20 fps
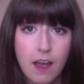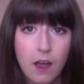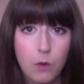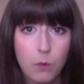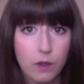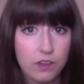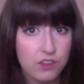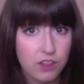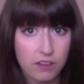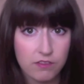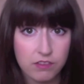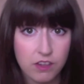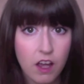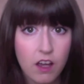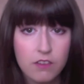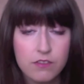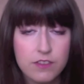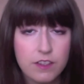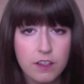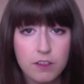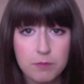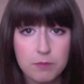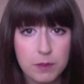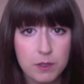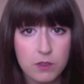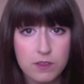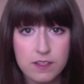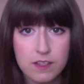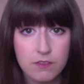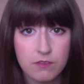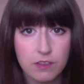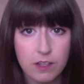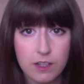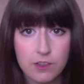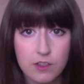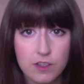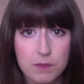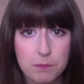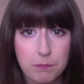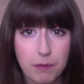which I've loved and I've been using it for
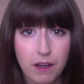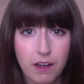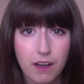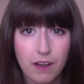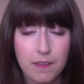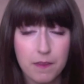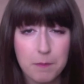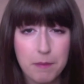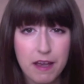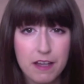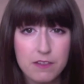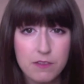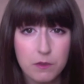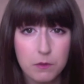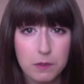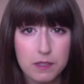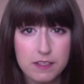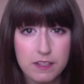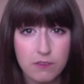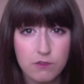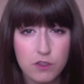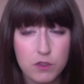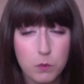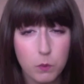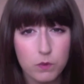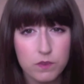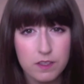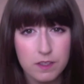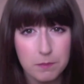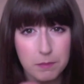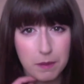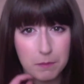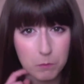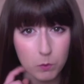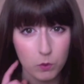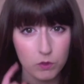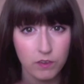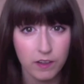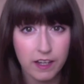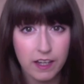ages, but the past few weeks I've just wanted a bit
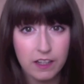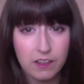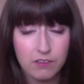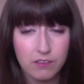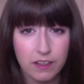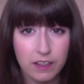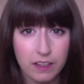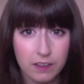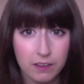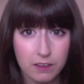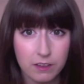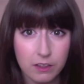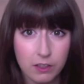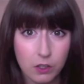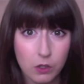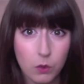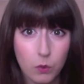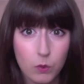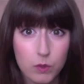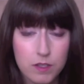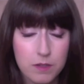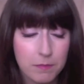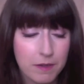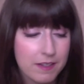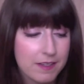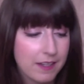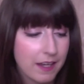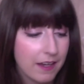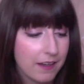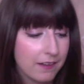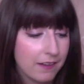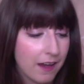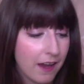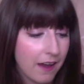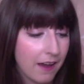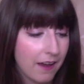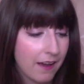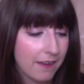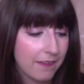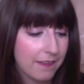more of a kind of like glow to my skin,
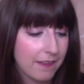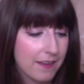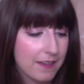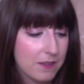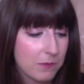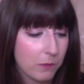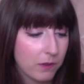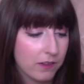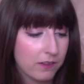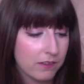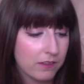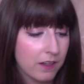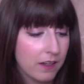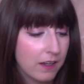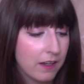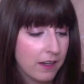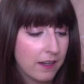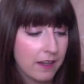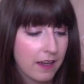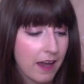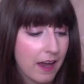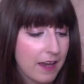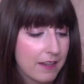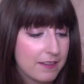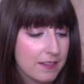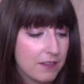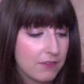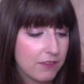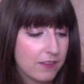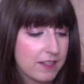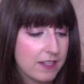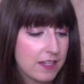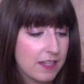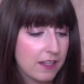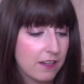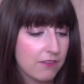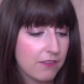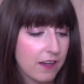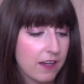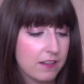and this one, Anti-Fatigue
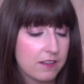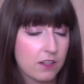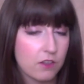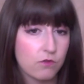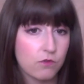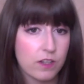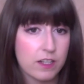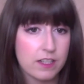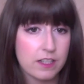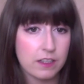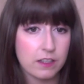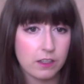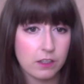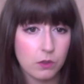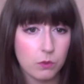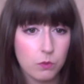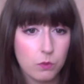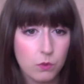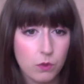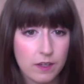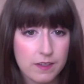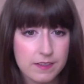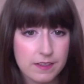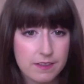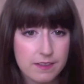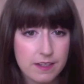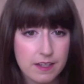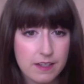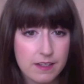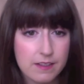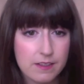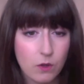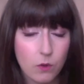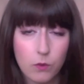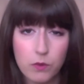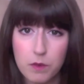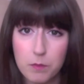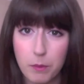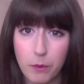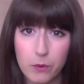Effect and Radiant Glow, as it says
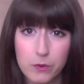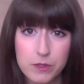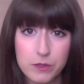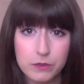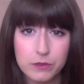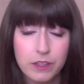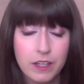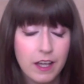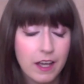on the bottle,